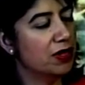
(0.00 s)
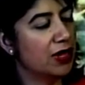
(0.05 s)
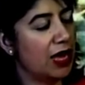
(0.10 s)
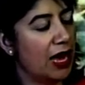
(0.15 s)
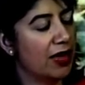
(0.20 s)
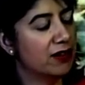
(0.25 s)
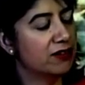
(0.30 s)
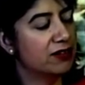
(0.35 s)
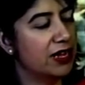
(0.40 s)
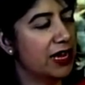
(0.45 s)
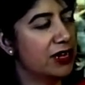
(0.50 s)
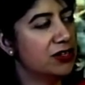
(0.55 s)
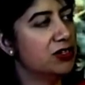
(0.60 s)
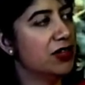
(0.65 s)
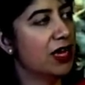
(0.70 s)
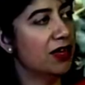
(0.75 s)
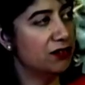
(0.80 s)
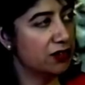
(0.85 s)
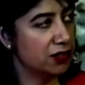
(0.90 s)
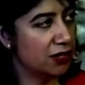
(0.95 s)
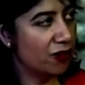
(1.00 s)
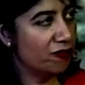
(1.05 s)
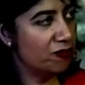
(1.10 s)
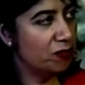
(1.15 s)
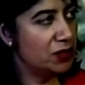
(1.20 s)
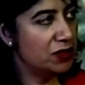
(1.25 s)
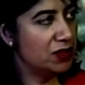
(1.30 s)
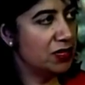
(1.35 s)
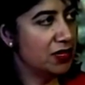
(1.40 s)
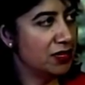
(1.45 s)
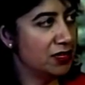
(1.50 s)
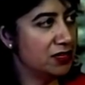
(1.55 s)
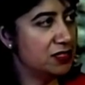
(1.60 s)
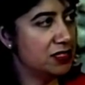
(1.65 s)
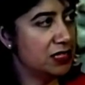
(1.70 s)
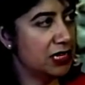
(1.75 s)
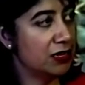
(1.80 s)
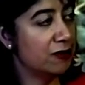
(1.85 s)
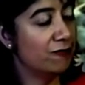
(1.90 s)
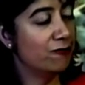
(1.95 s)
has led, that's a government that has
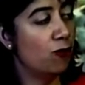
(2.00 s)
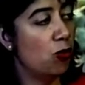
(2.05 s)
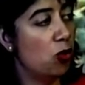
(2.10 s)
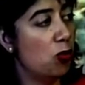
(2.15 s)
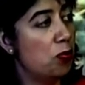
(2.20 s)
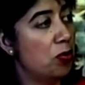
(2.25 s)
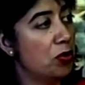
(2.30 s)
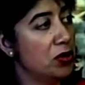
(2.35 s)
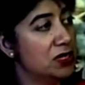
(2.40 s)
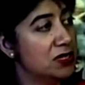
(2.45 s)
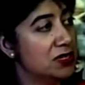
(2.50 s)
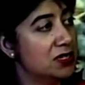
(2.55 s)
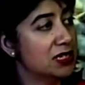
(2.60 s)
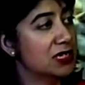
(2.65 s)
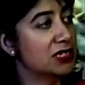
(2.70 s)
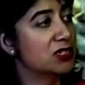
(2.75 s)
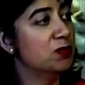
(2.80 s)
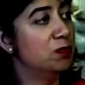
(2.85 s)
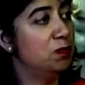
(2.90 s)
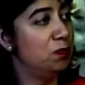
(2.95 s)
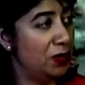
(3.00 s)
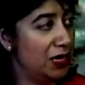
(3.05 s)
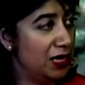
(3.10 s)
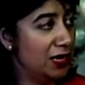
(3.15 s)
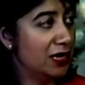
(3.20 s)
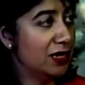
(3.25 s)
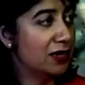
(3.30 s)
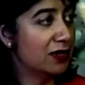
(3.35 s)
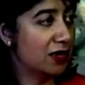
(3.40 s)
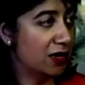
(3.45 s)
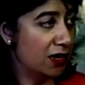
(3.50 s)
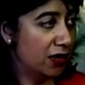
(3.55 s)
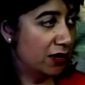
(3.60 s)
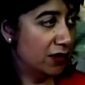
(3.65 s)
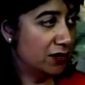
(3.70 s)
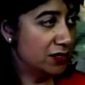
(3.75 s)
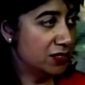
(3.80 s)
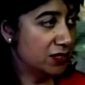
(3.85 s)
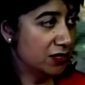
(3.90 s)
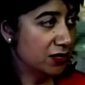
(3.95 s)
seen 4.6 billion
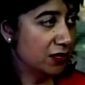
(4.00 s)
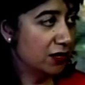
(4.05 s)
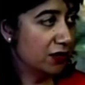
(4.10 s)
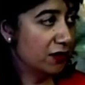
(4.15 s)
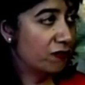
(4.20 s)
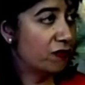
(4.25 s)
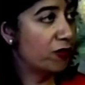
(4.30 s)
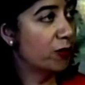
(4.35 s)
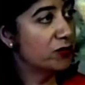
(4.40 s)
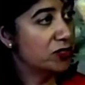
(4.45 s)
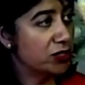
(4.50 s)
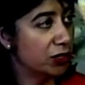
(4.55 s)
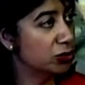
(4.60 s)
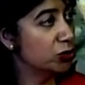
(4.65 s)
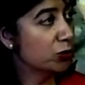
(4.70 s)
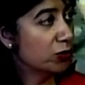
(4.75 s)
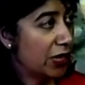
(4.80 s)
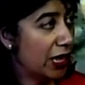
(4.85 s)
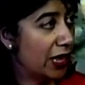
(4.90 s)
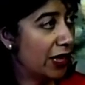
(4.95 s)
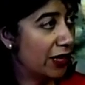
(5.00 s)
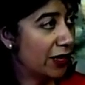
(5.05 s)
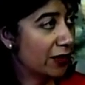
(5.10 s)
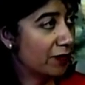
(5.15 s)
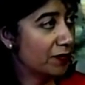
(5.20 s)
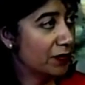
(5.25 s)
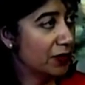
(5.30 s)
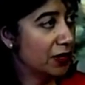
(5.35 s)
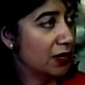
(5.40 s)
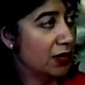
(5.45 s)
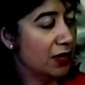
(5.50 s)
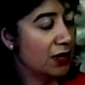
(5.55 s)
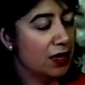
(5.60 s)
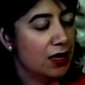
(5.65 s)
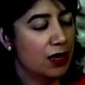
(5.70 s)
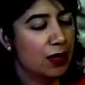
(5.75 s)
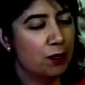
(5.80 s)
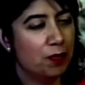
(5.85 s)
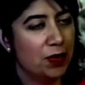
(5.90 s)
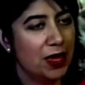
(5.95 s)
cut mm. from social care. Mm.
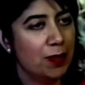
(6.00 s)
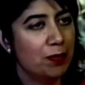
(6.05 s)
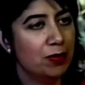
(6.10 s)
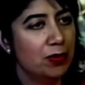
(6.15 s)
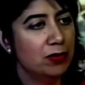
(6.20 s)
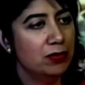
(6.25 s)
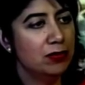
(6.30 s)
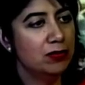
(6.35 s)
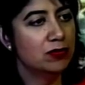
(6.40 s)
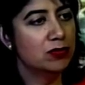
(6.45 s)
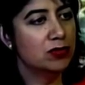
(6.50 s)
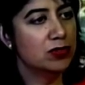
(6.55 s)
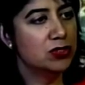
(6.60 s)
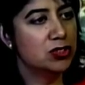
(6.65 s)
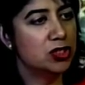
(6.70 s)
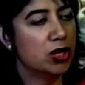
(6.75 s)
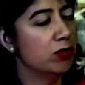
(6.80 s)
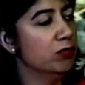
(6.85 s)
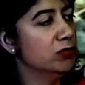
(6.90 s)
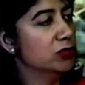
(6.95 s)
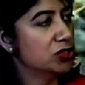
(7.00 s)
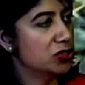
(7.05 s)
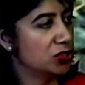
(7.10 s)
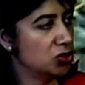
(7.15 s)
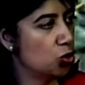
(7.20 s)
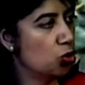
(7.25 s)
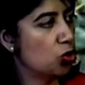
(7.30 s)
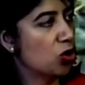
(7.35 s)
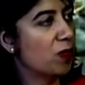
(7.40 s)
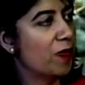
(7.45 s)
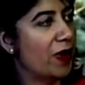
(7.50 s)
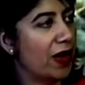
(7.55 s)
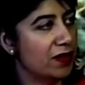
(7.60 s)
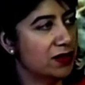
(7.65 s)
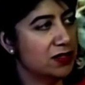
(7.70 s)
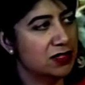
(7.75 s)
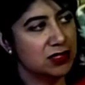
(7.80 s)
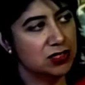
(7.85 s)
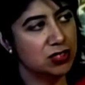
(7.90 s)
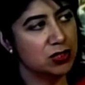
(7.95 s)
People don't just talk about
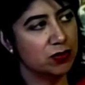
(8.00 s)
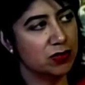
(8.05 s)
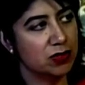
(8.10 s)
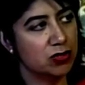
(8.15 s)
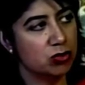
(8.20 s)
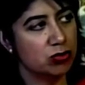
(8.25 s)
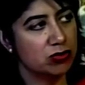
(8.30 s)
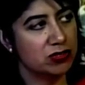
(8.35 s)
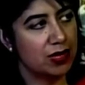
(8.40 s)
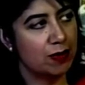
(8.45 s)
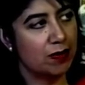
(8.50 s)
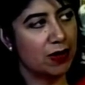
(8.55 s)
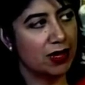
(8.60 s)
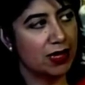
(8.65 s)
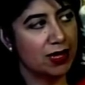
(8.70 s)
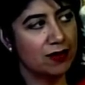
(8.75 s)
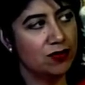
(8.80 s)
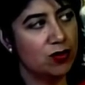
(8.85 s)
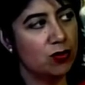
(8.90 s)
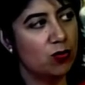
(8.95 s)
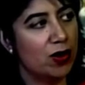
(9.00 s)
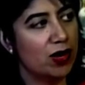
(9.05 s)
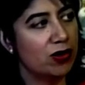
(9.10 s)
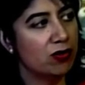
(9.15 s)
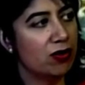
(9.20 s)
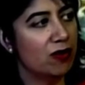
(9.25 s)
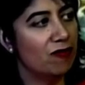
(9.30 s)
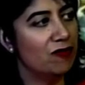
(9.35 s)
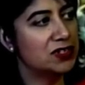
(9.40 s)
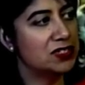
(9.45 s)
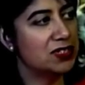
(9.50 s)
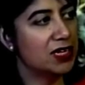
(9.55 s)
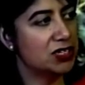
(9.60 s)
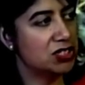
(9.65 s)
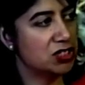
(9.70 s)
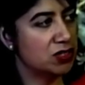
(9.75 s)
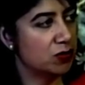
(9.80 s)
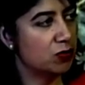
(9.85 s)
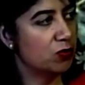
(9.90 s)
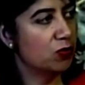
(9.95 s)
this issue on the doorstep. I'll give you one
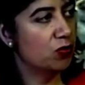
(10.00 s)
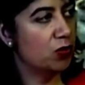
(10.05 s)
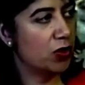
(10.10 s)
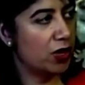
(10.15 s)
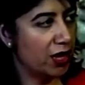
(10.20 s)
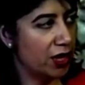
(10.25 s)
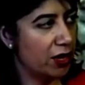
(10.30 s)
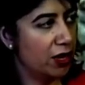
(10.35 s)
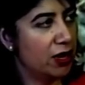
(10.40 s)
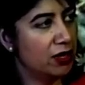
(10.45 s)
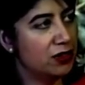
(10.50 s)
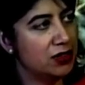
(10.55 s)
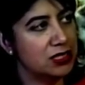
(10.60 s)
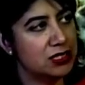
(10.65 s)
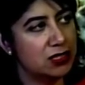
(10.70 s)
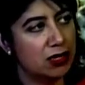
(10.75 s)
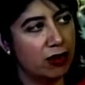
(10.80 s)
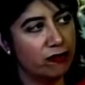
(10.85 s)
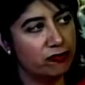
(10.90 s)
conversation, what I heard this hmm.